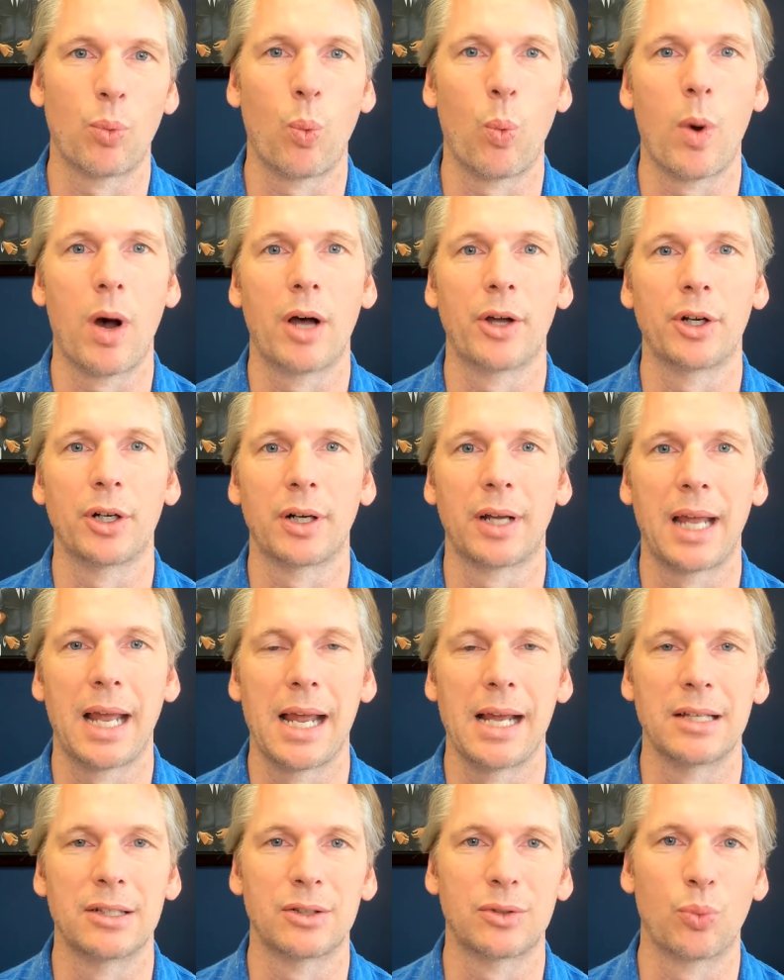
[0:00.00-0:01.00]
while your
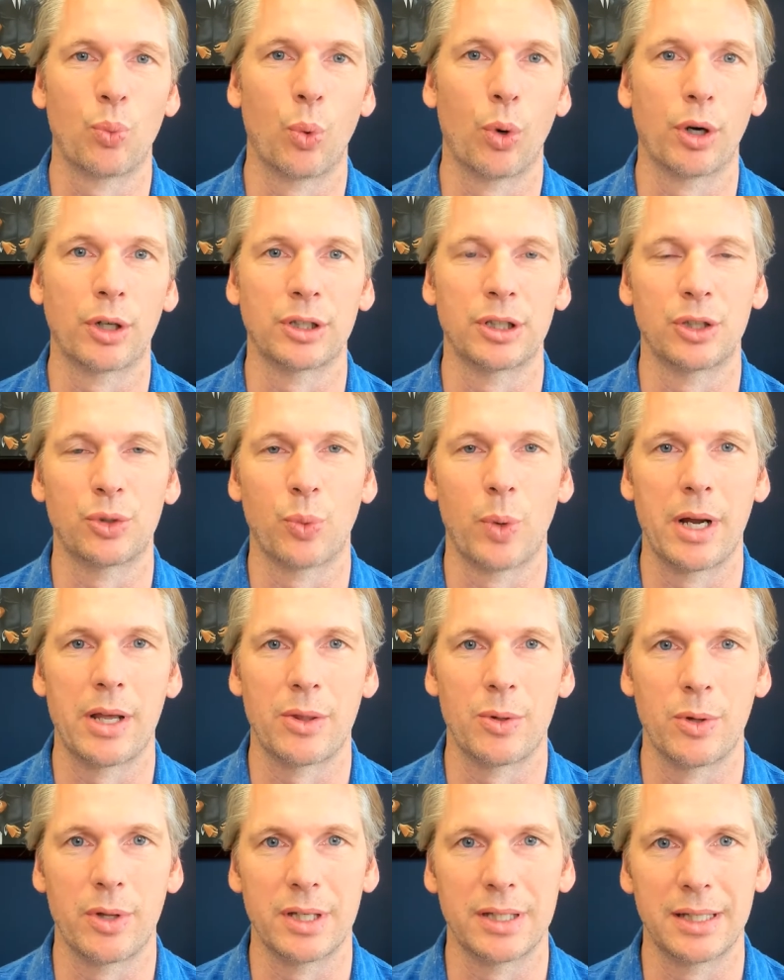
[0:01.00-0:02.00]
case works its way
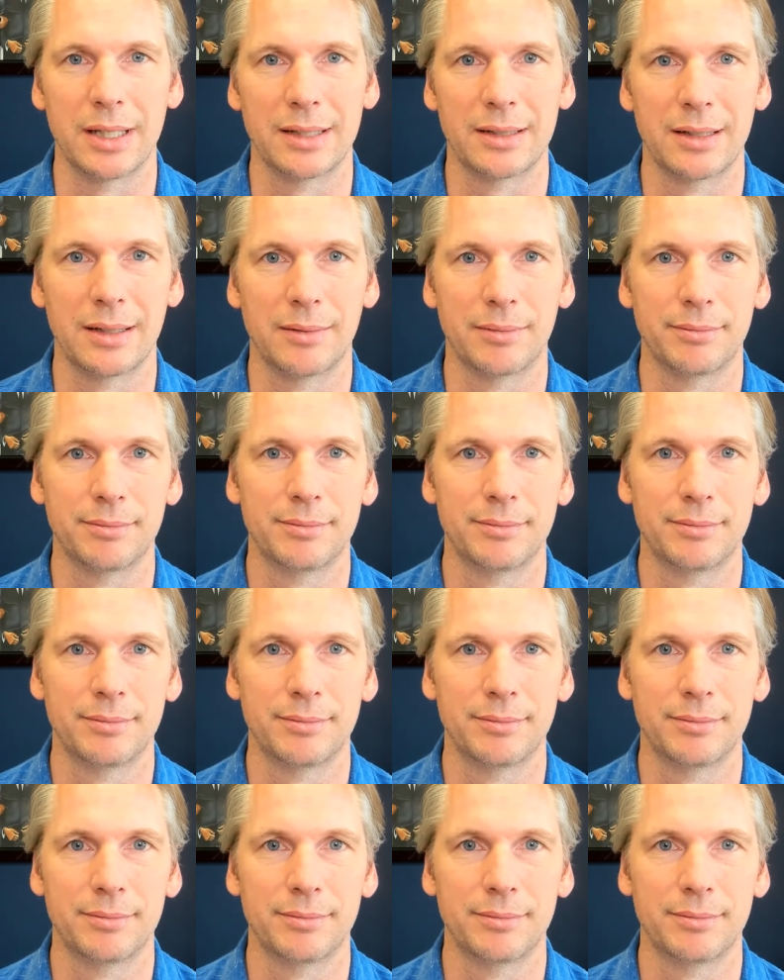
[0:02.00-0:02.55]
through the system.